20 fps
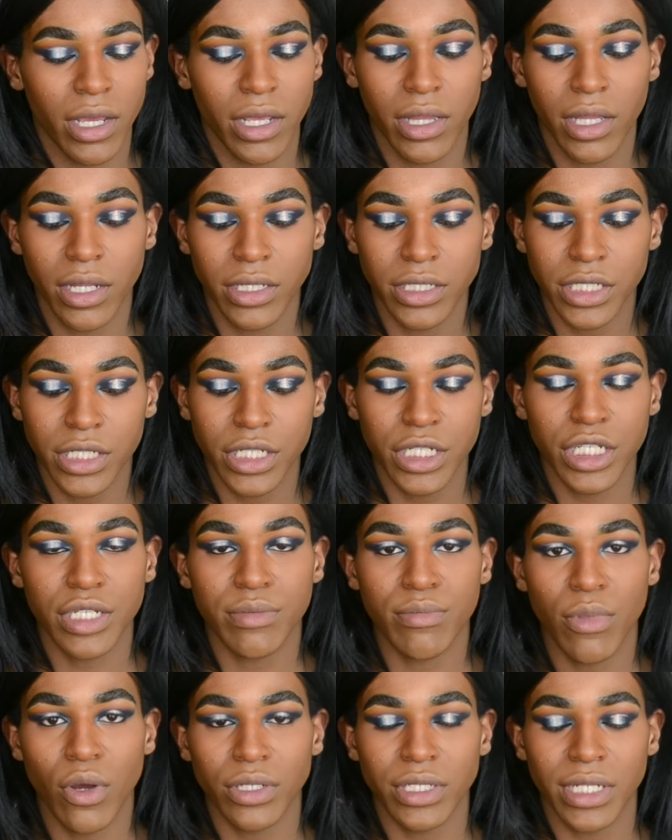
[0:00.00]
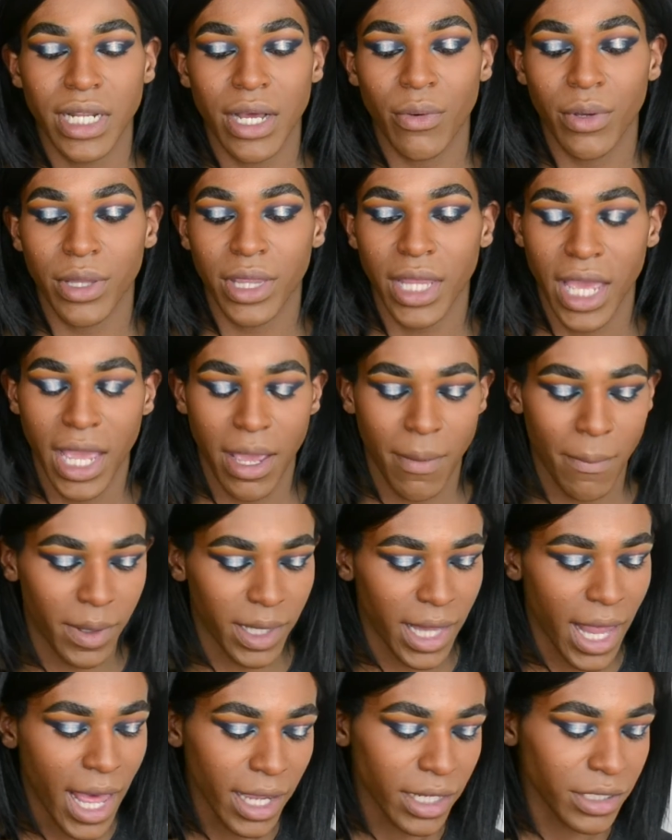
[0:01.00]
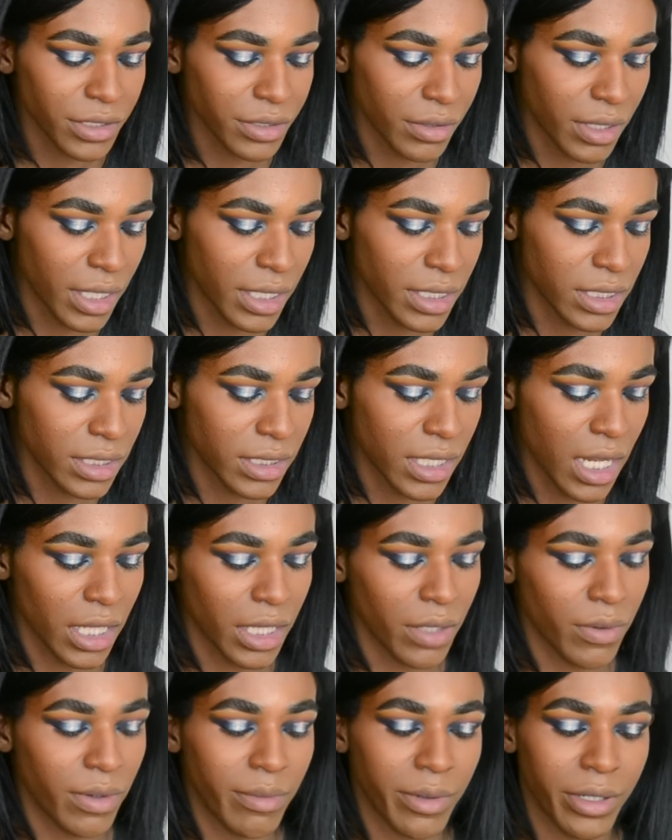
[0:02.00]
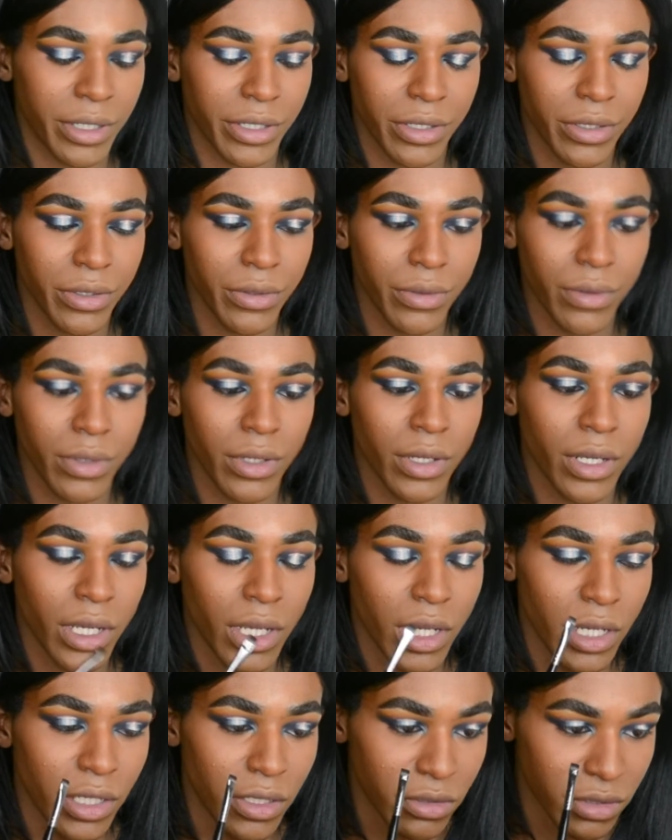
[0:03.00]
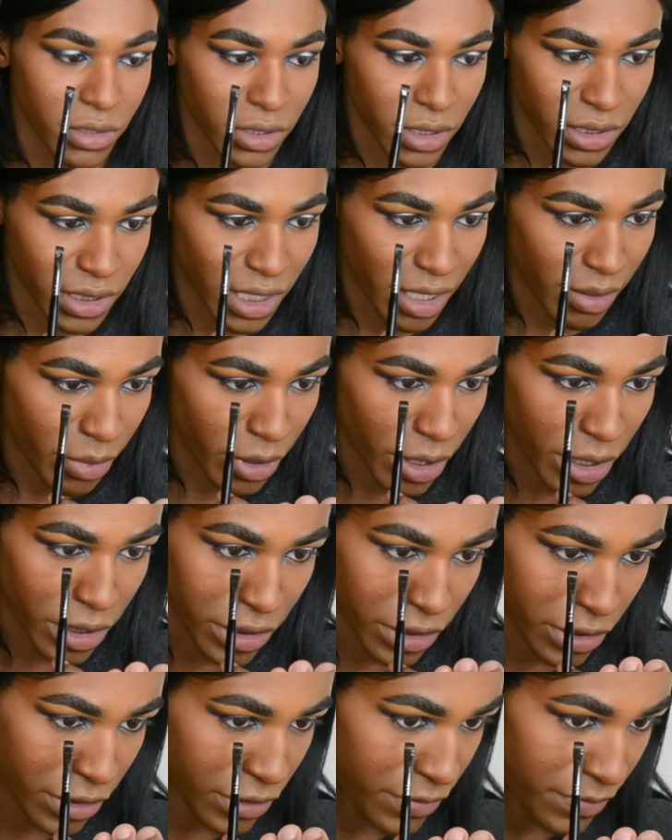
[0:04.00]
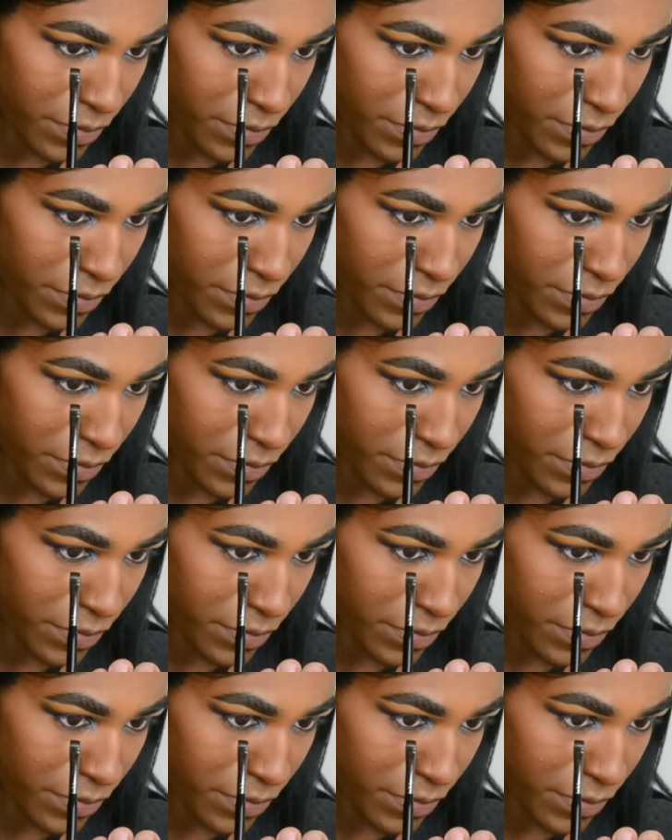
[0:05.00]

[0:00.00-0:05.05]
And then she just smoked it out with a black, so that's exactly what I'm gonna do, using the same brush.